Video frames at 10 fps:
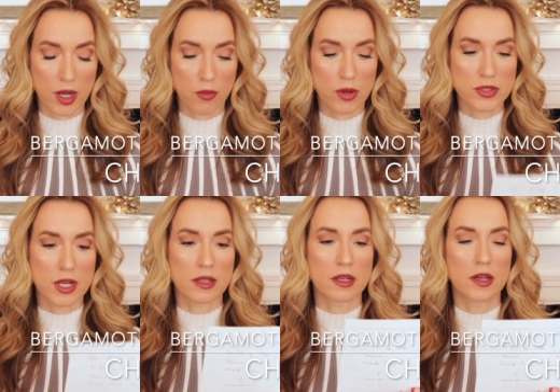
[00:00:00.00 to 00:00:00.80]
I wrote
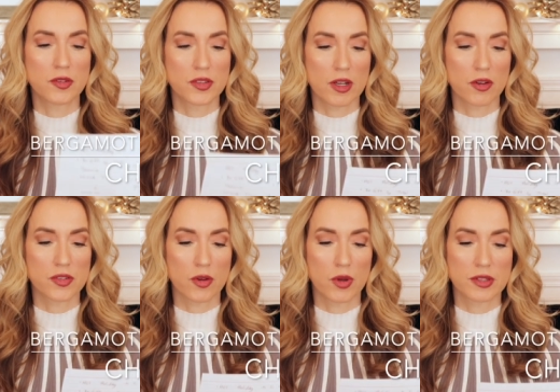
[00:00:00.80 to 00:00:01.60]
down the notes here.
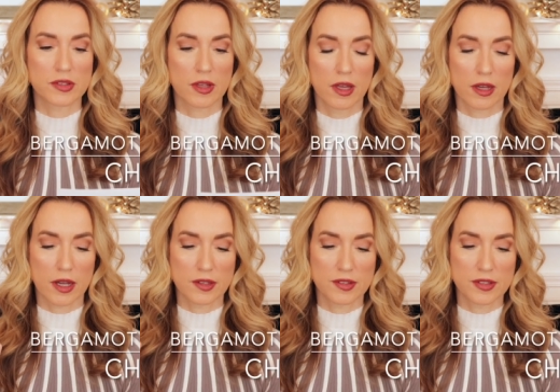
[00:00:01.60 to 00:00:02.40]
So it's
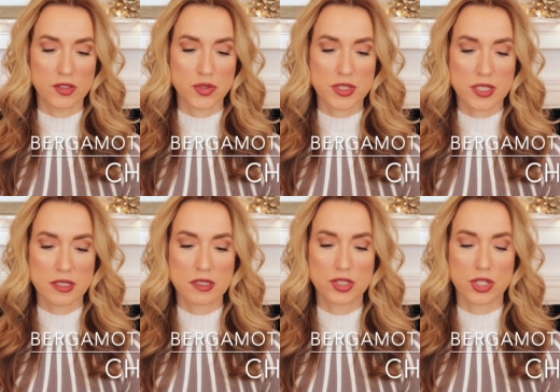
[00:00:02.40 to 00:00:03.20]
got
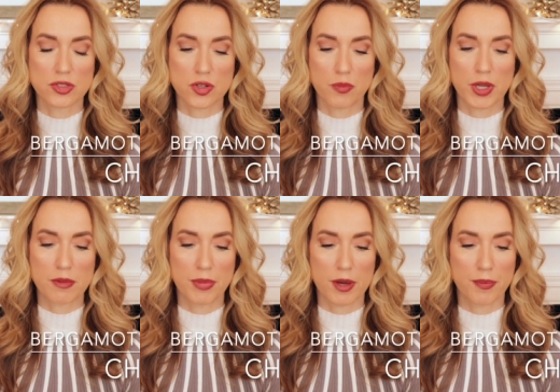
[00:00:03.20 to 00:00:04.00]
citruses, ginger,
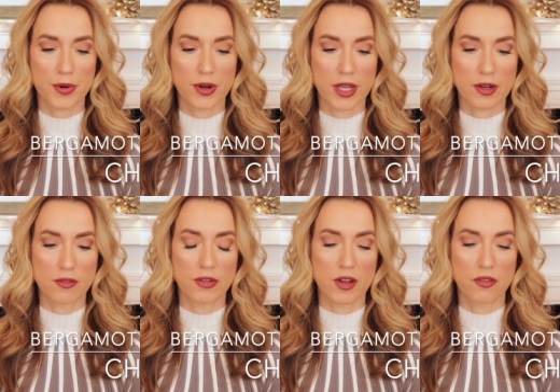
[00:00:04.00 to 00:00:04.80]
pink pepper,
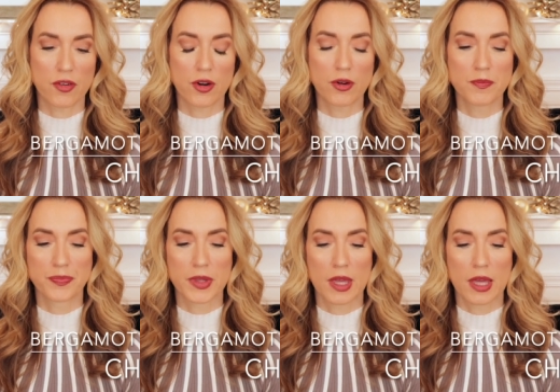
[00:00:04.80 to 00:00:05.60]
and vetiver,
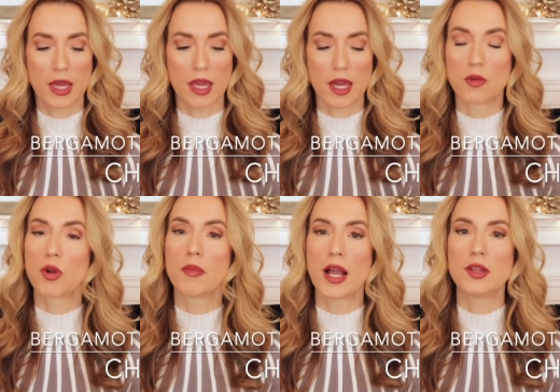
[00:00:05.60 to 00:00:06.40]
and
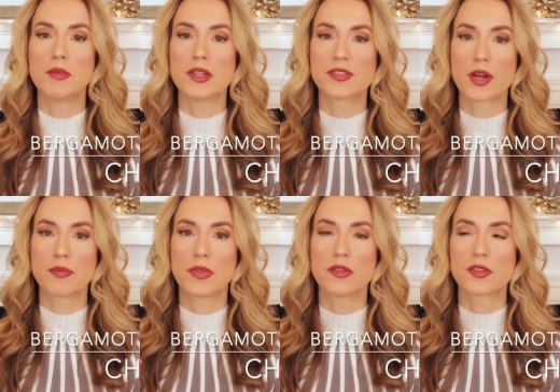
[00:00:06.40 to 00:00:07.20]
reminded me
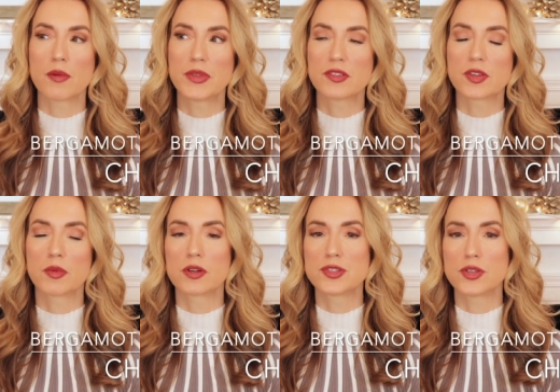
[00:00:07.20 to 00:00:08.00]
some, something
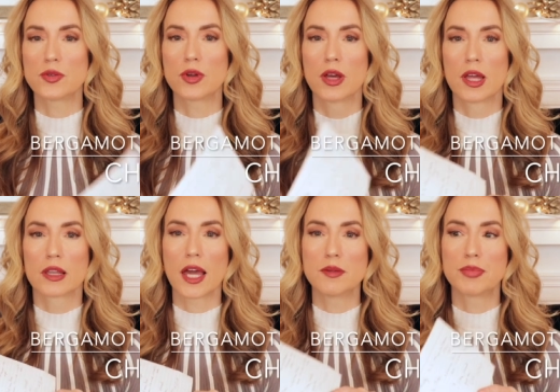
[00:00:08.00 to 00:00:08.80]
similar to
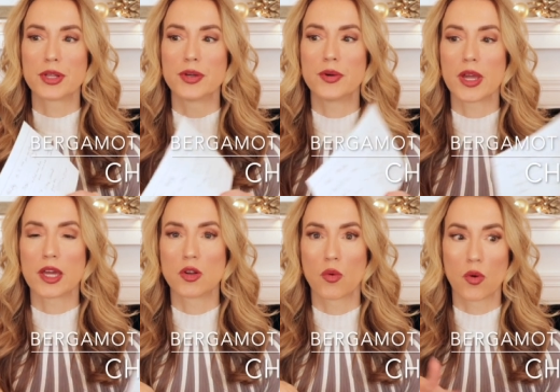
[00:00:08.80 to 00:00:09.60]
light blue
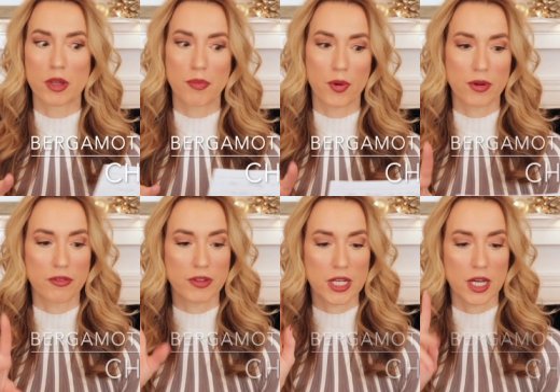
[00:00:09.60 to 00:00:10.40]
and neroli
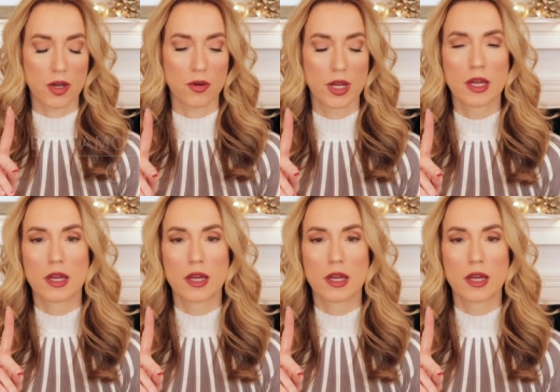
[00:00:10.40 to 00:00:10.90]
portofino.